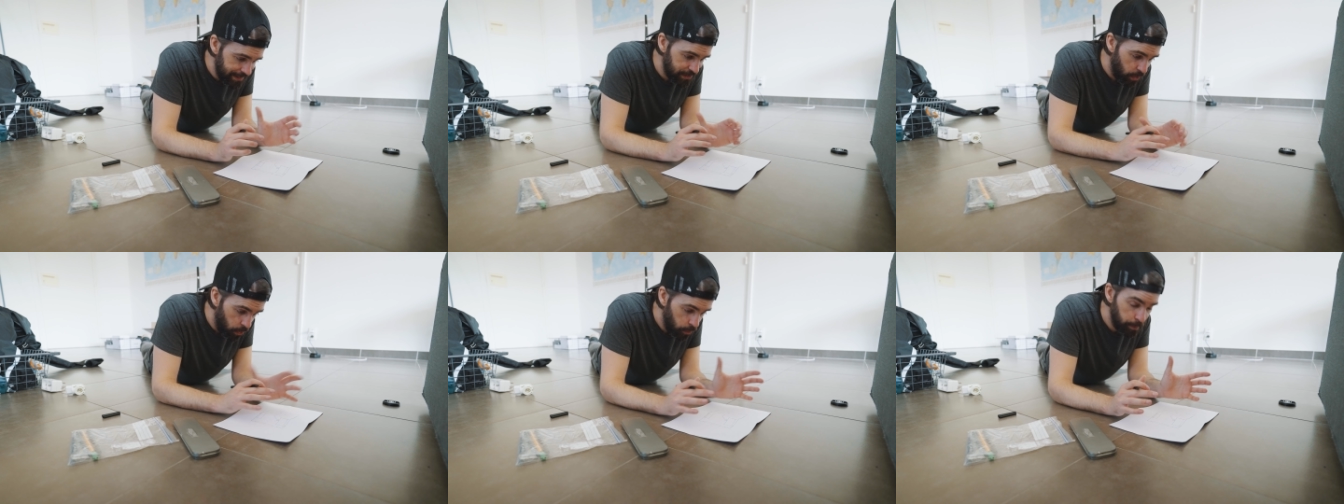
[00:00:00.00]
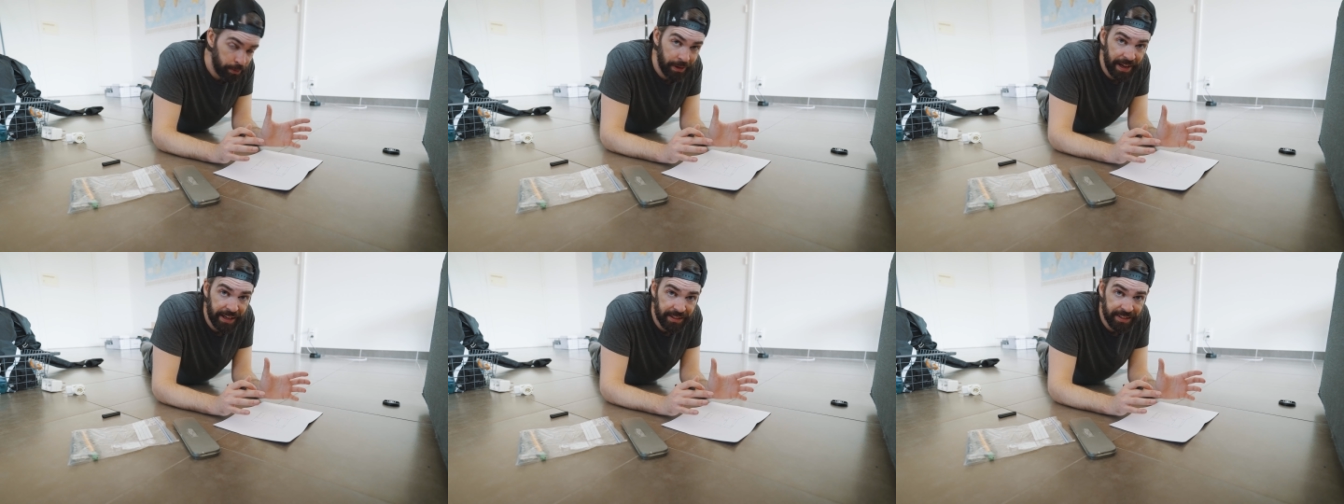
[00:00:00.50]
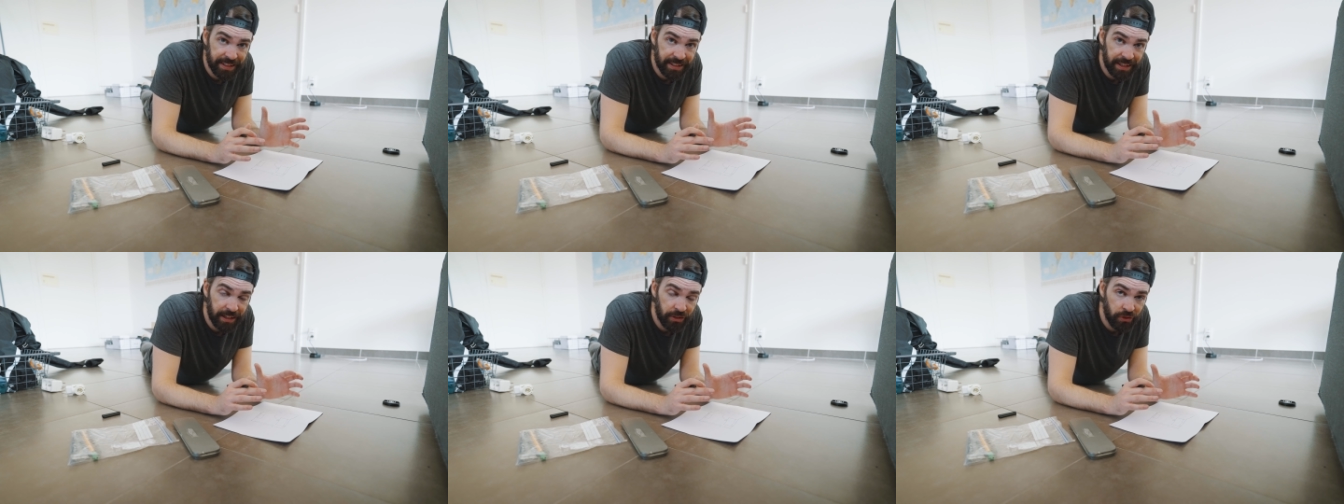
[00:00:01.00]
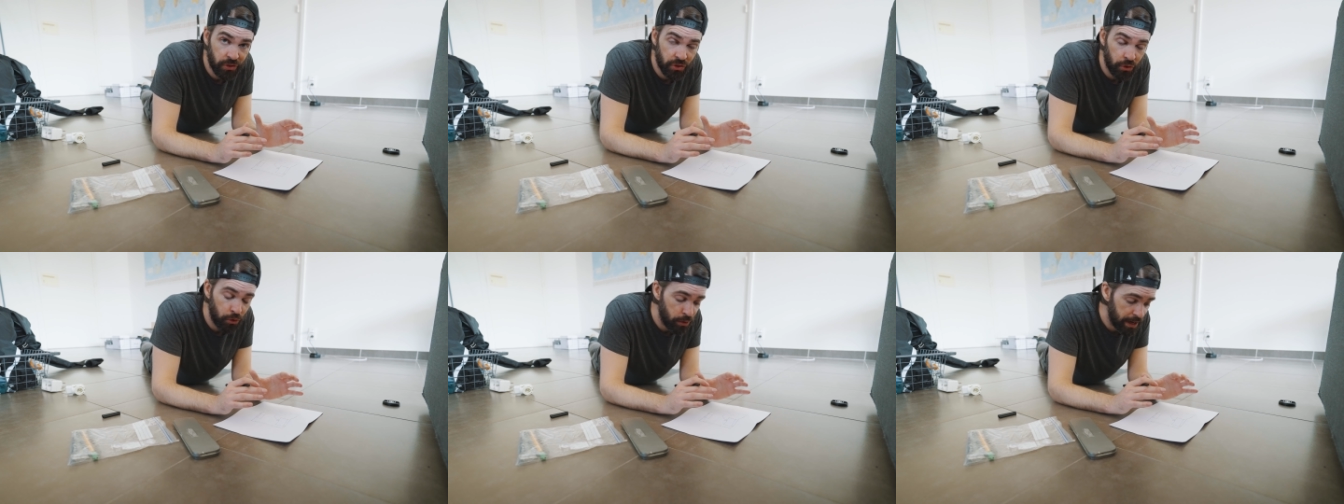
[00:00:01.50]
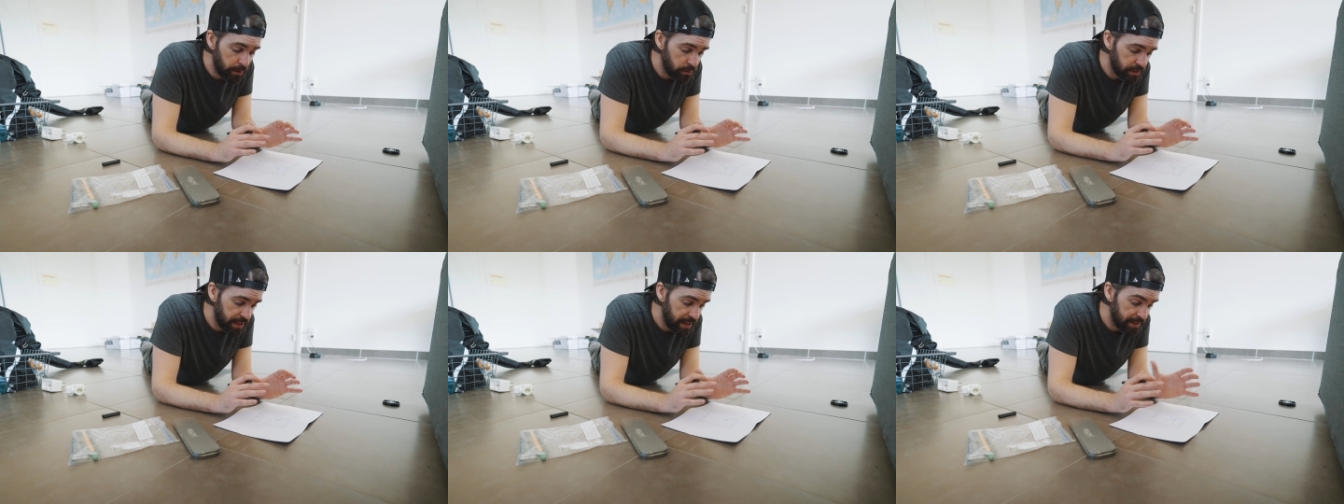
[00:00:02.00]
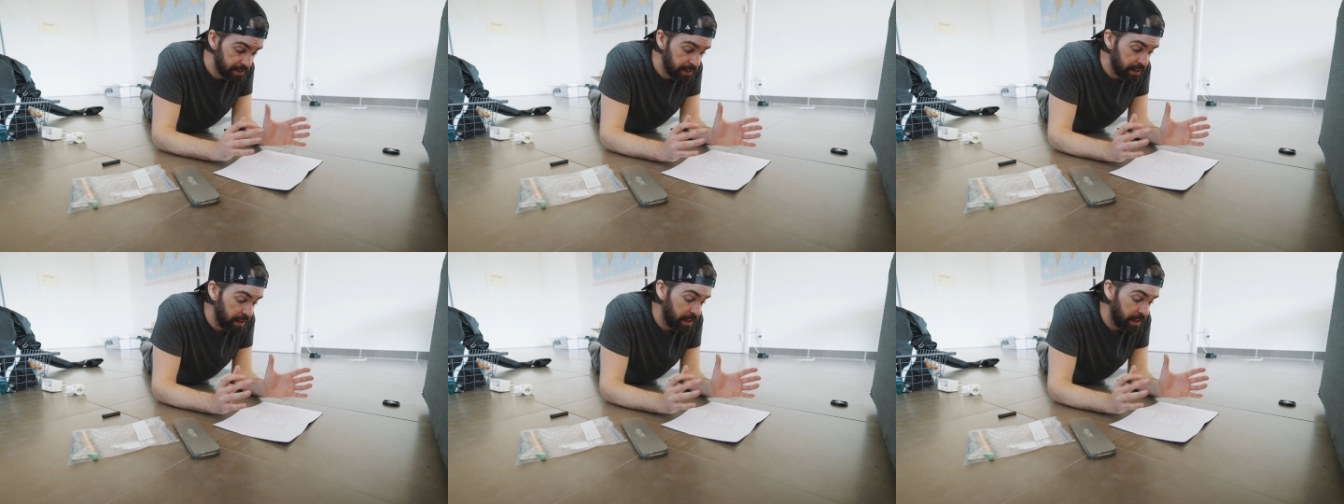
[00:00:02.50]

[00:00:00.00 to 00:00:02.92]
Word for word: the whole plan centers around that